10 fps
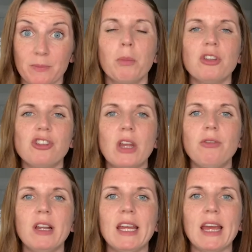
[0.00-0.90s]
But
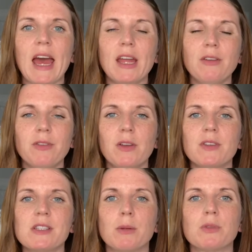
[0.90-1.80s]
generally, hay fever
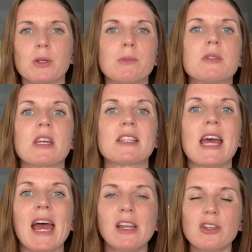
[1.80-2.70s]
symptoms
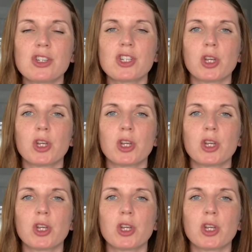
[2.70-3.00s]
tend